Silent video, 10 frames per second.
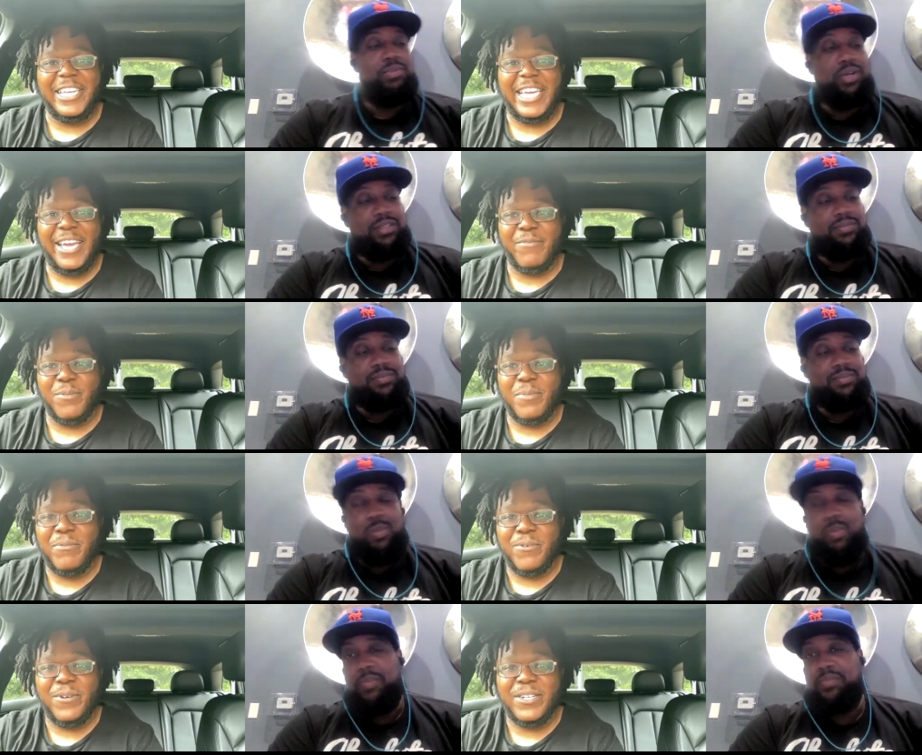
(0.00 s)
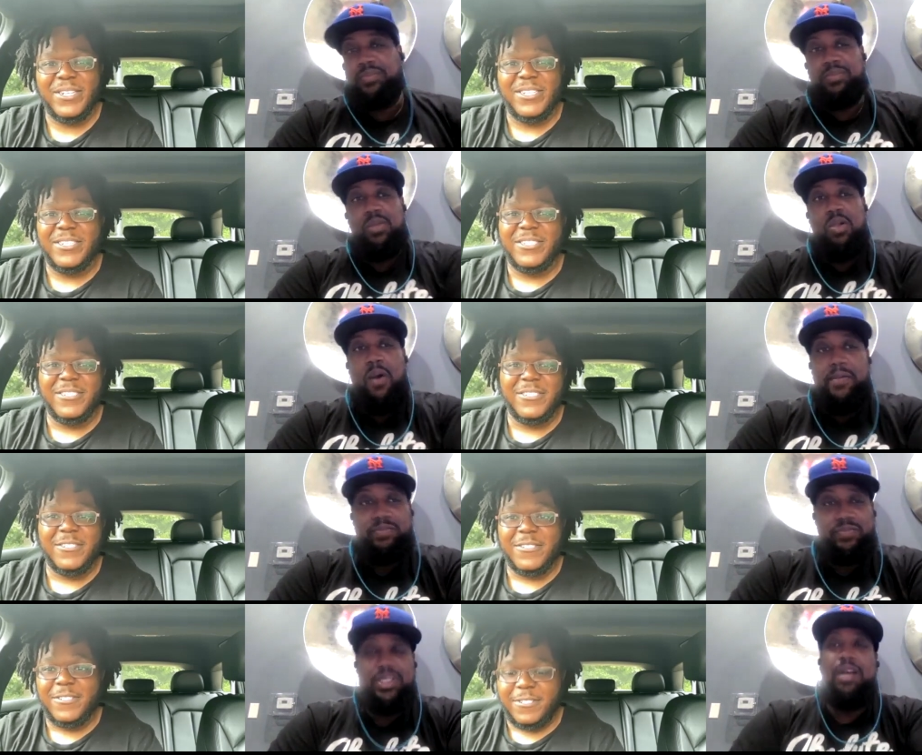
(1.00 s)
Speaker 1: really. it
Speaker 2: from everywhere.
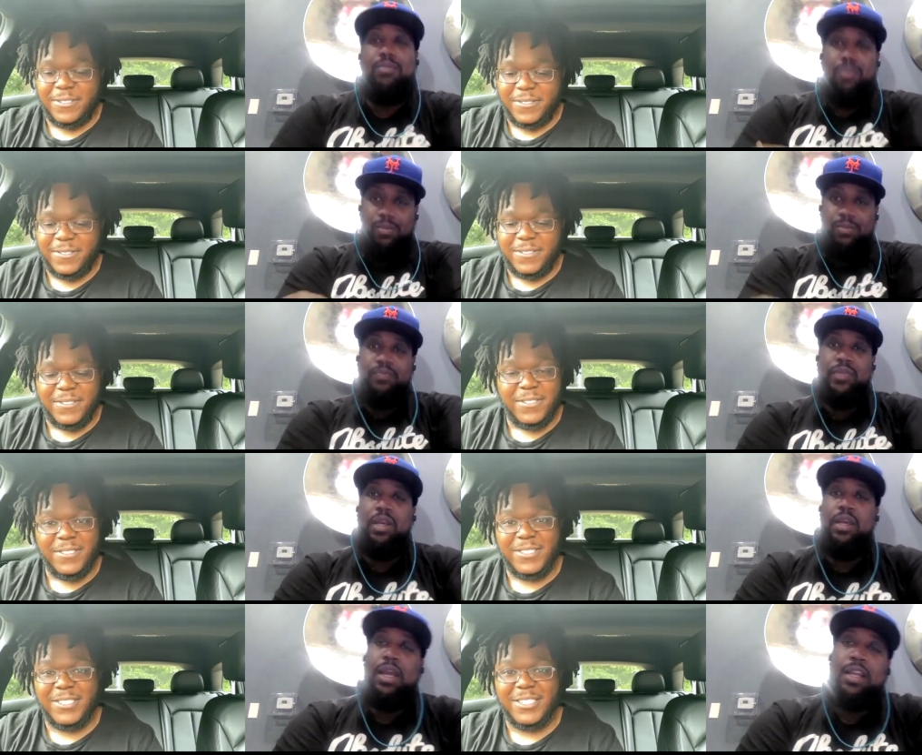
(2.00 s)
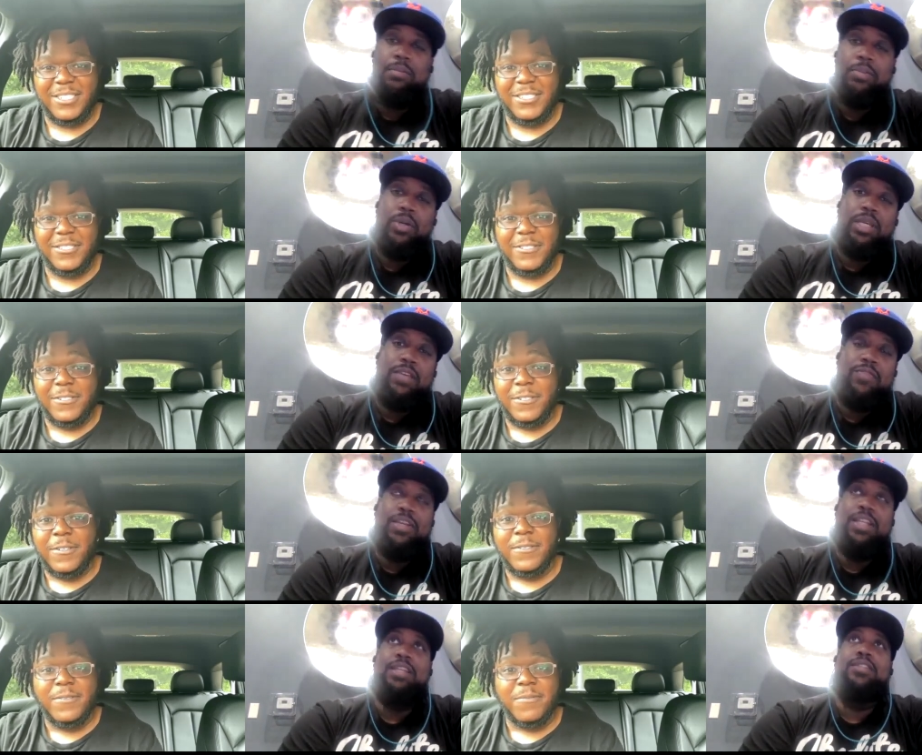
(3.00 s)
Speaker 1: Yep. And the beauty of
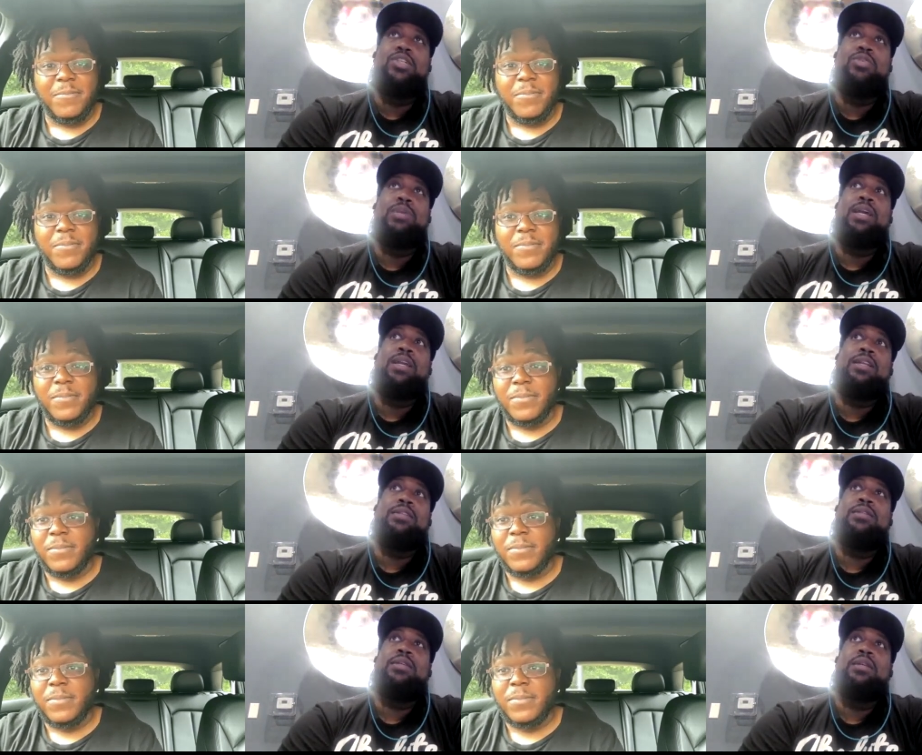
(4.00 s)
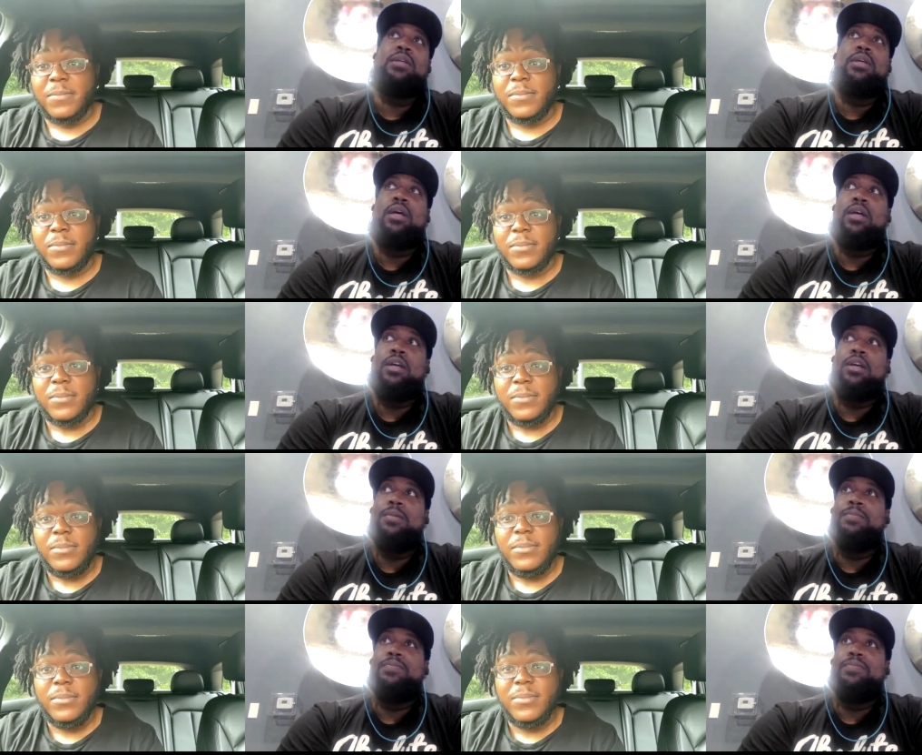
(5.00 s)
vending too, man, is um,
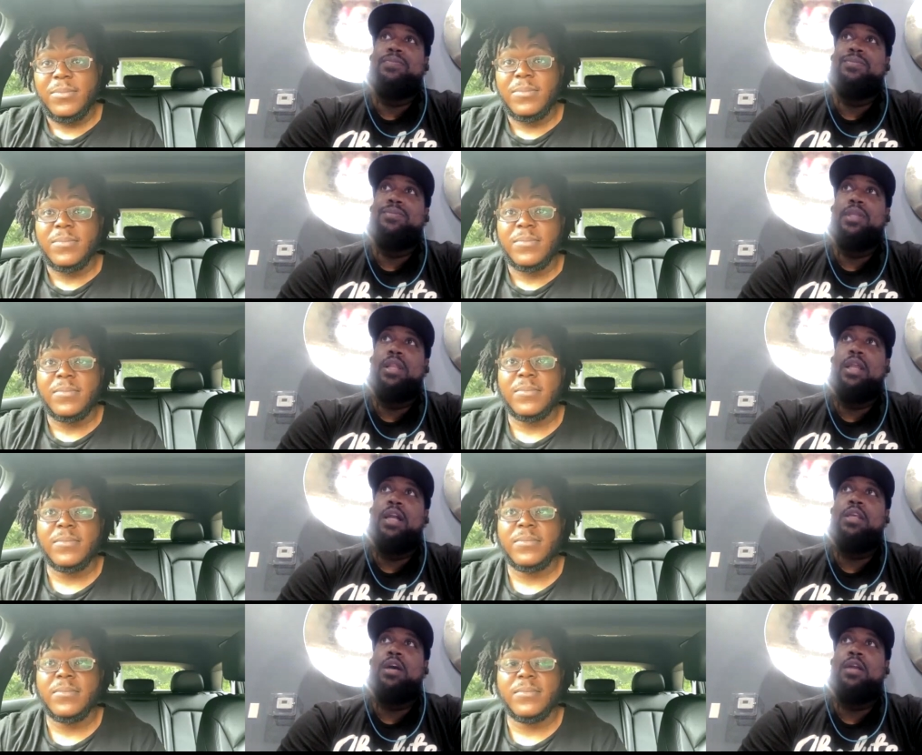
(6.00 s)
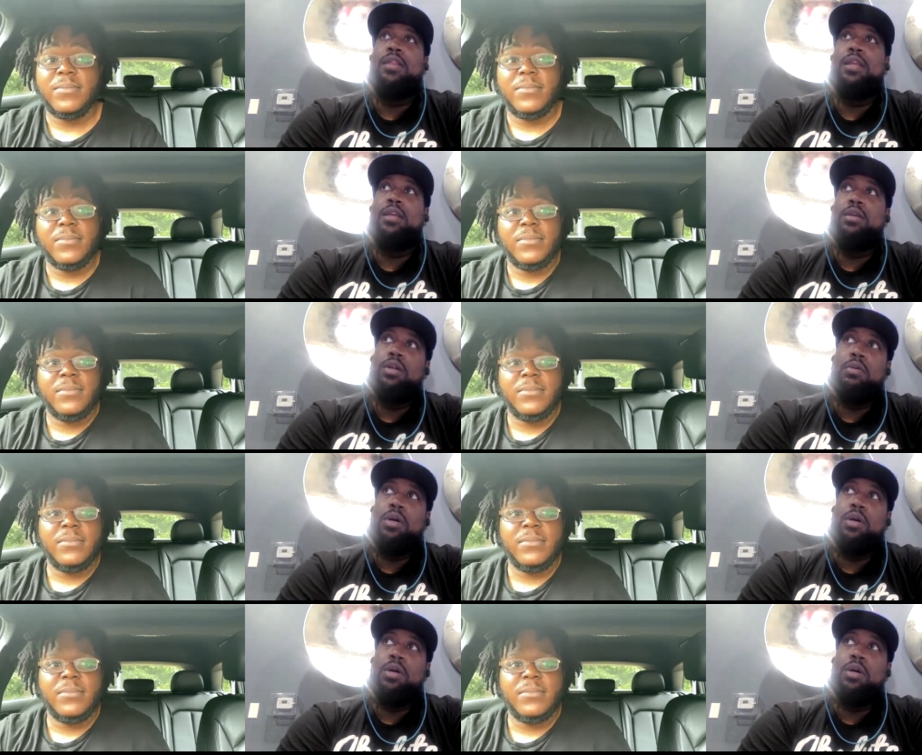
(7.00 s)
a lot of y'all think, you know,